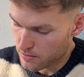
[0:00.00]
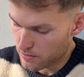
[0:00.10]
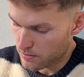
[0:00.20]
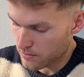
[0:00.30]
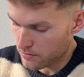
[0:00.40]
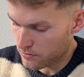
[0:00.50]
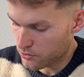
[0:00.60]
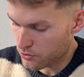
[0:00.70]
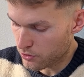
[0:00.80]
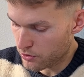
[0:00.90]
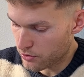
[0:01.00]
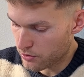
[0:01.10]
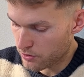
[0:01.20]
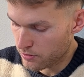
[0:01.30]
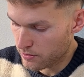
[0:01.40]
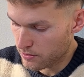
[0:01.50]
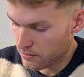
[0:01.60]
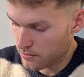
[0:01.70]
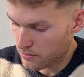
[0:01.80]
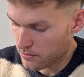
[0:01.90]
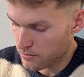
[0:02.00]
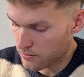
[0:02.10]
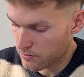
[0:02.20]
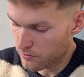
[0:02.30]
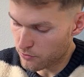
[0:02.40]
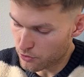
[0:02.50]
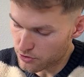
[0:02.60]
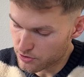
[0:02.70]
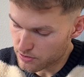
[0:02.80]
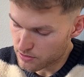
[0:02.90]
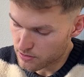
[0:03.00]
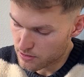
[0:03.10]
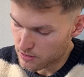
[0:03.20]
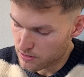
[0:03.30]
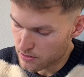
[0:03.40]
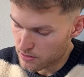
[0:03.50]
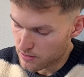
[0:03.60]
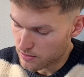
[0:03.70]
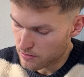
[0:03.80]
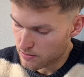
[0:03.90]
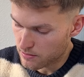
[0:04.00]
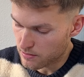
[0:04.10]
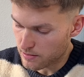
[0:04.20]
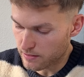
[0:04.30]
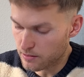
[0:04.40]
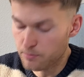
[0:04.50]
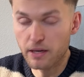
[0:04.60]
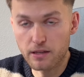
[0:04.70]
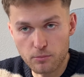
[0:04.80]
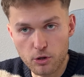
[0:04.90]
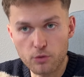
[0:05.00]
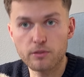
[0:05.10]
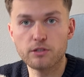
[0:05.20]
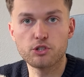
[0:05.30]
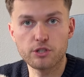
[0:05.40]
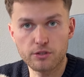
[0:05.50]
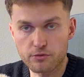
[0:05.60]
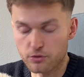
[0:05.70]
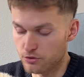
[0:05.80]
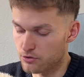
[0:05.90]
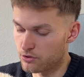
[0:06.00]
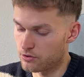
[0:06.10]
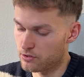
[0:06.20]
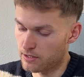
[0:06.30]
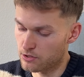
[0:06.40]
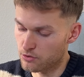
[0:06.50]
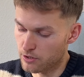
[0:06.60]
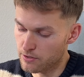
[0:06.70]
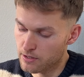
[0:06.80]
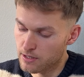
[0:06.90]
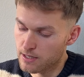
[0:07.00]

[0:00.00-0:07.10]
internal forces like bending moments, shear forces, and so on.